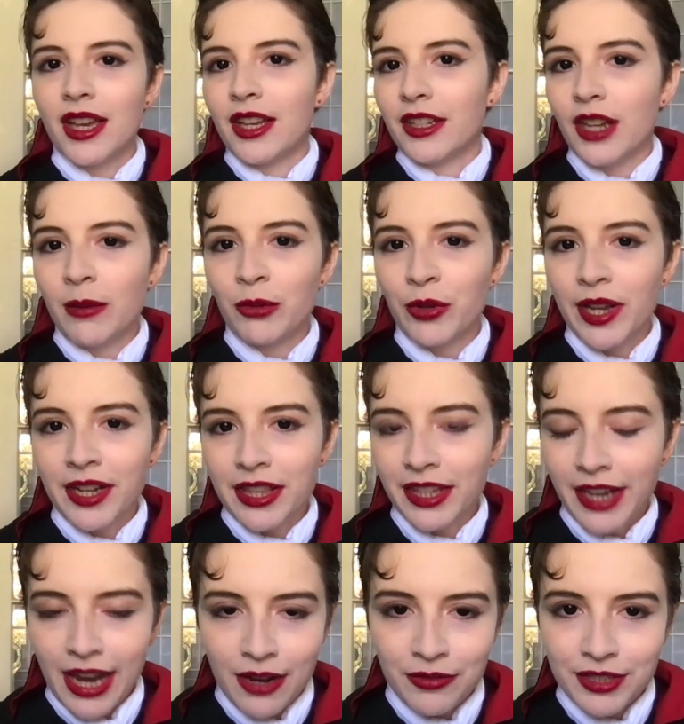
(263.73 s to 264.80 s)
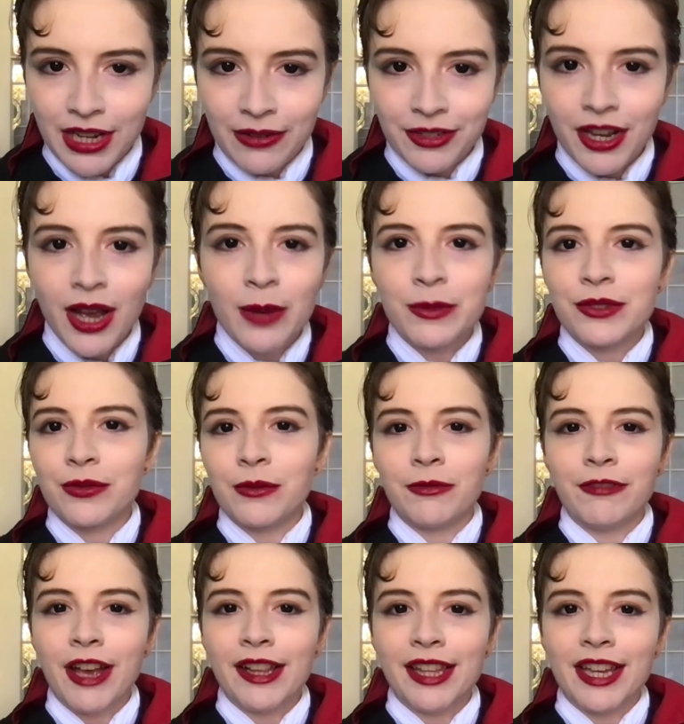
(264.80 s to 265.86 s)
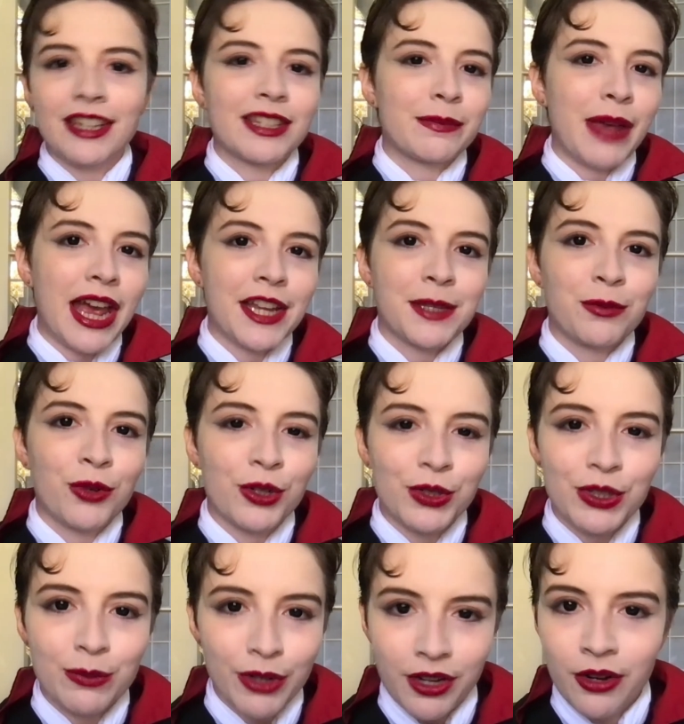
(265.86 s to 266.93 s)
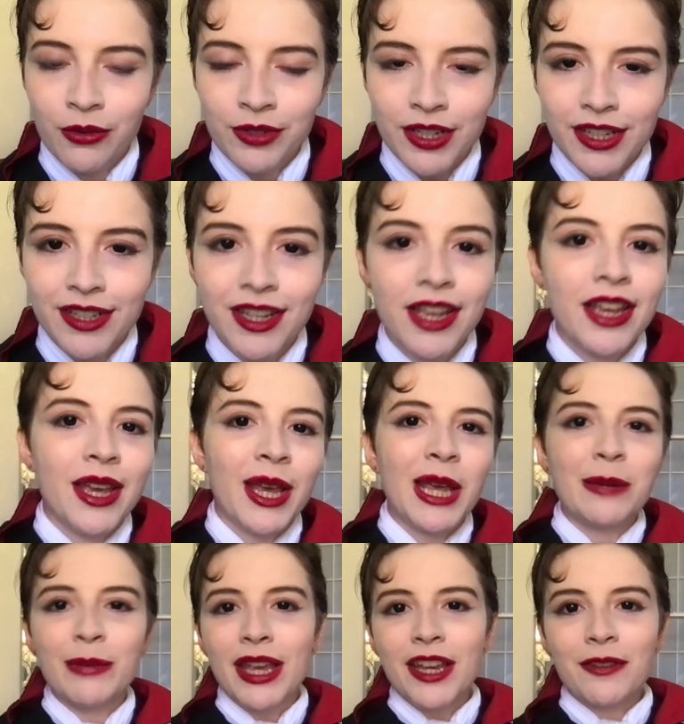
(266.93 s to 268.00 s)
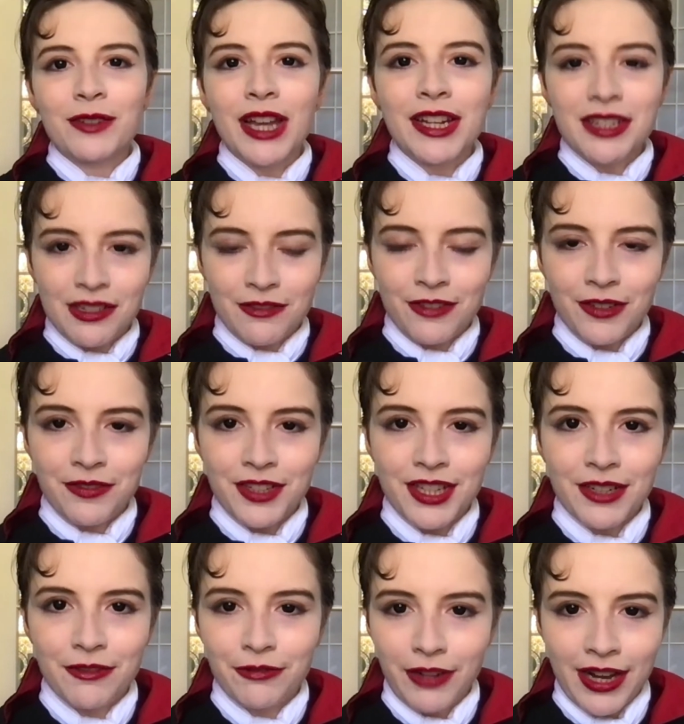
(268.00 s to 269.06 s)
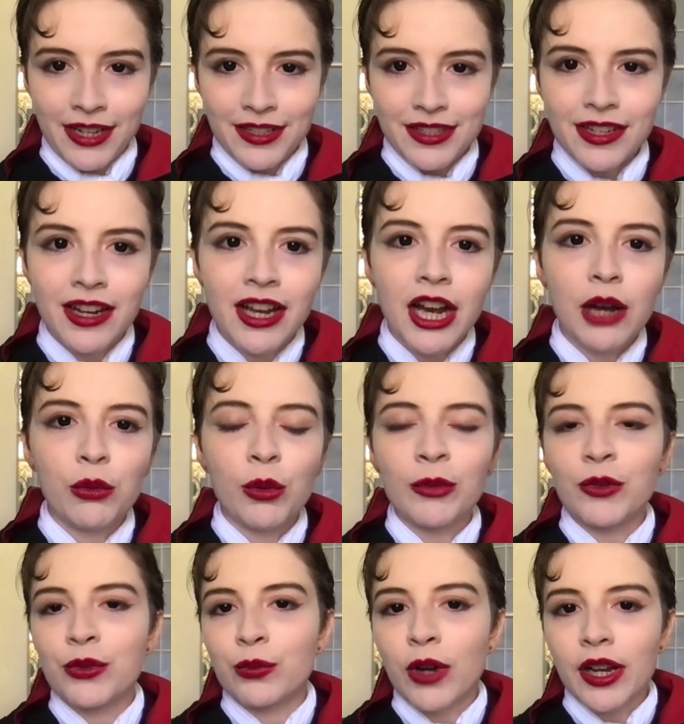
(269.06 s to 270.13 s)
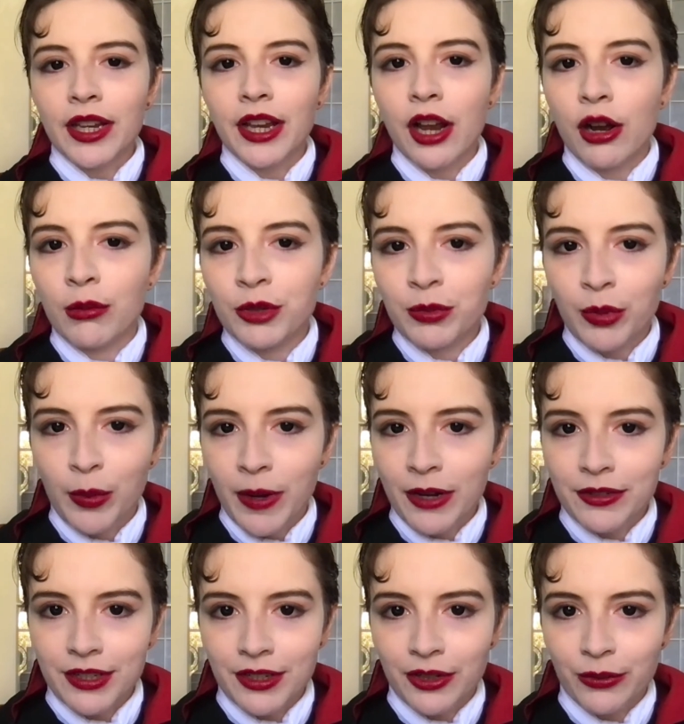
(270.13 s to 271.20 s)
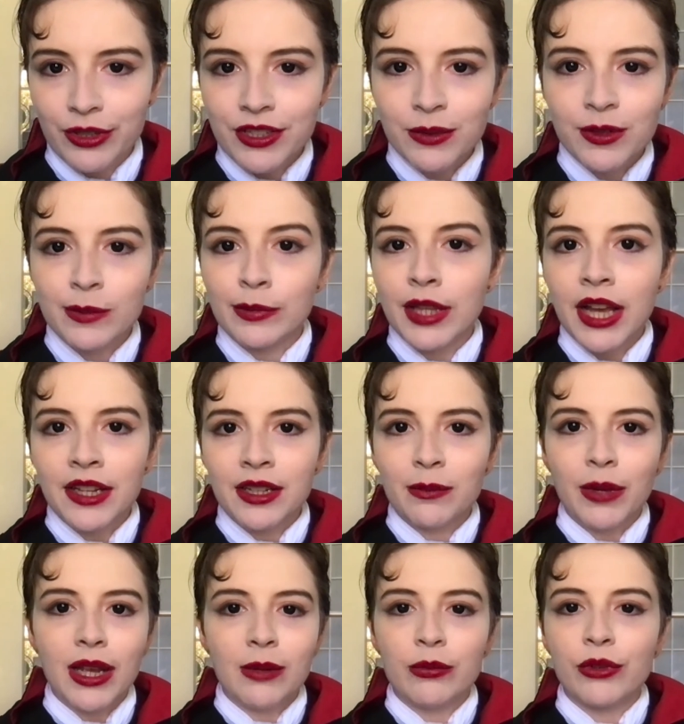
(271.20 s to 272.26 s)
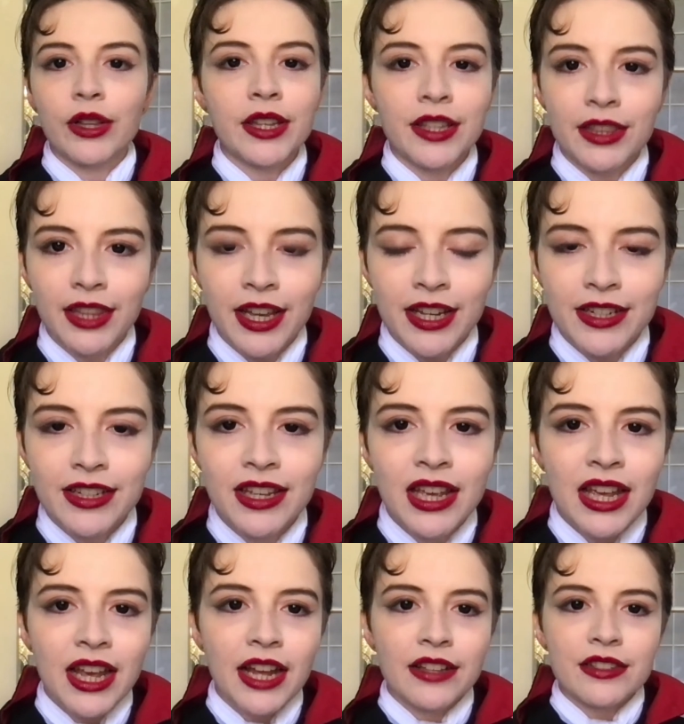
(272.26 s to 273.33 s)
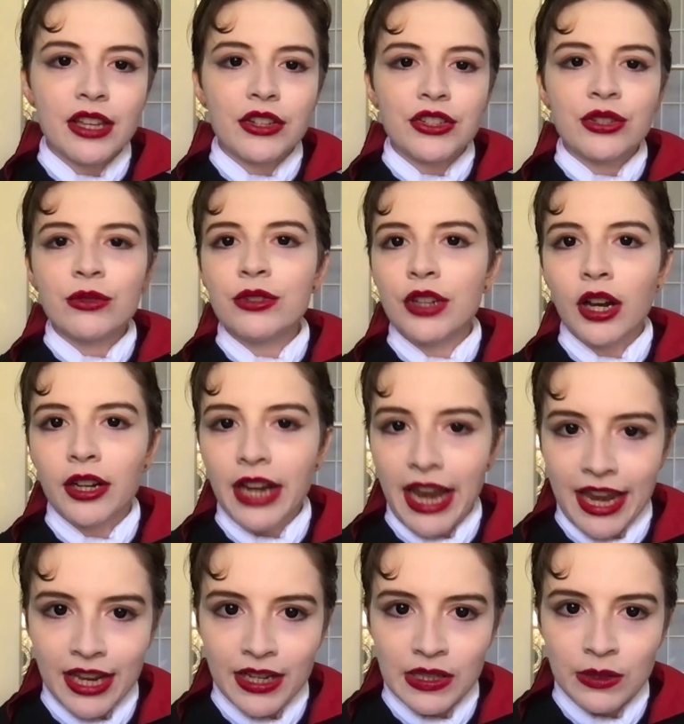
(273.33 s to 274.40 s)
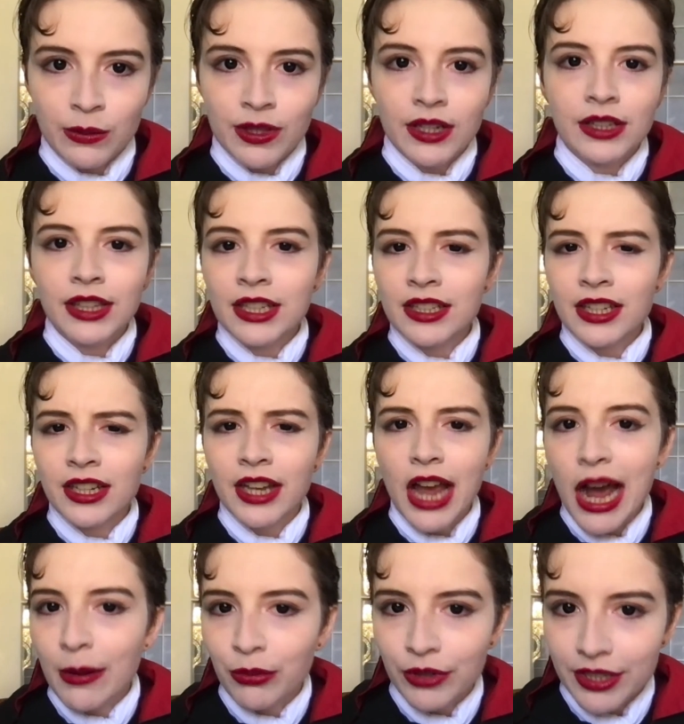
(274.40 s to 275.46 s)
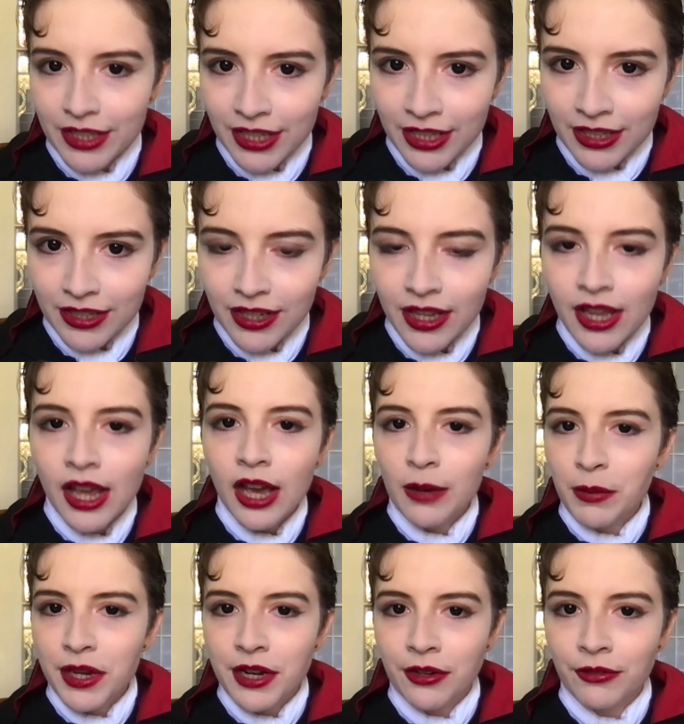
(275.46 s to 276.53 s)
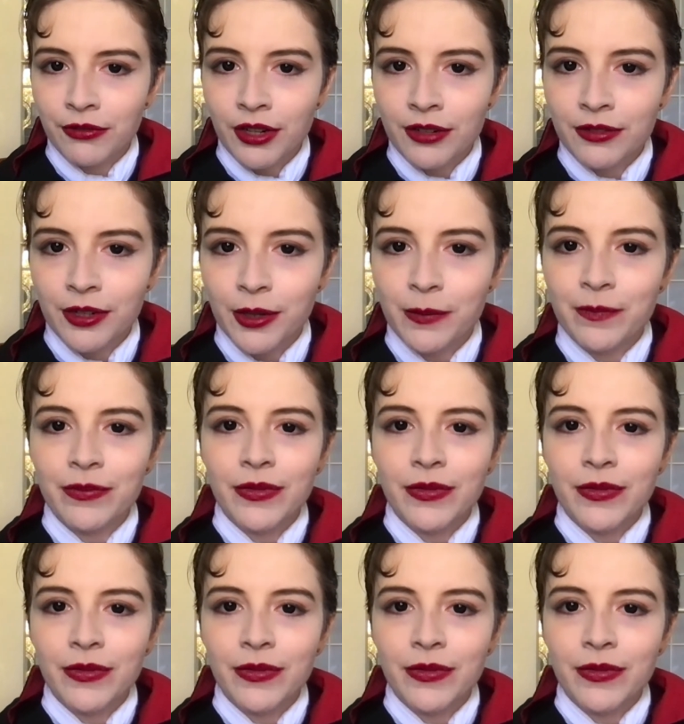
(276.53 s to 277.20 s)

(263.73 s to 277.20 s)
Number 8 on the countdown comes from Valet's Passport to Magonia. In May of 1950 in France, a woman was walking home to prepare dinner when she was blinded by a brilliant light and saw two dark hands with a glinting coppery tint appear in front of her.